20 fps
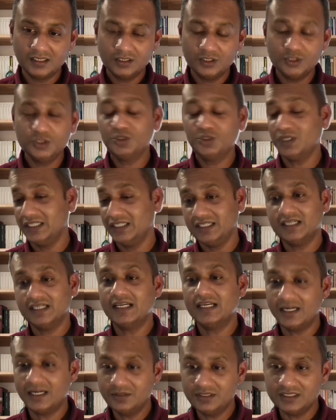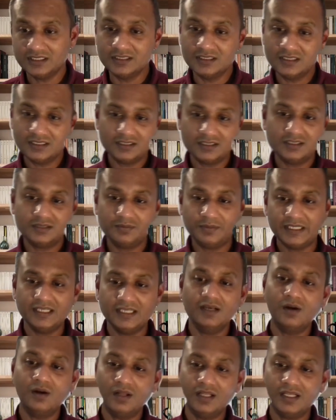usually the accountants
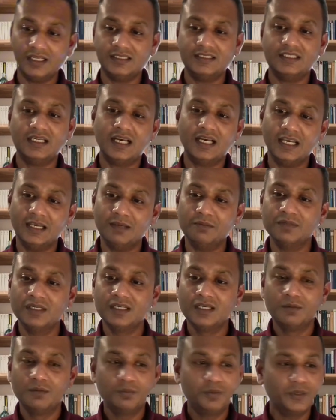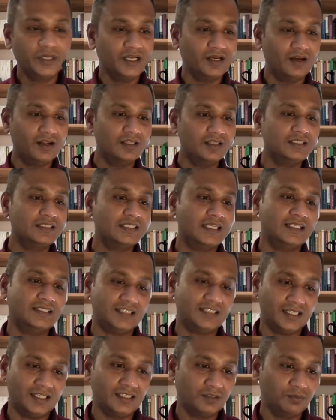spending all that time putting all these
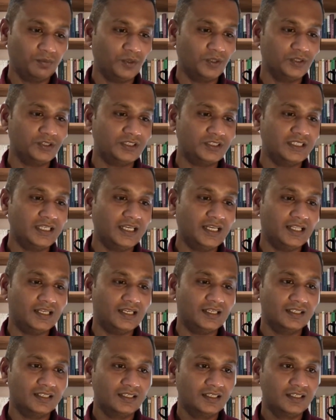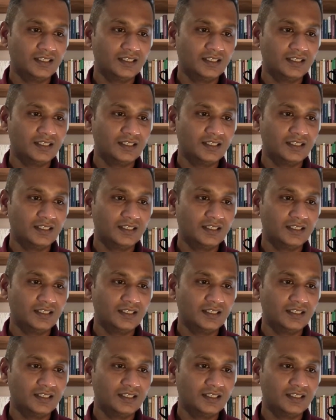Excel reports together,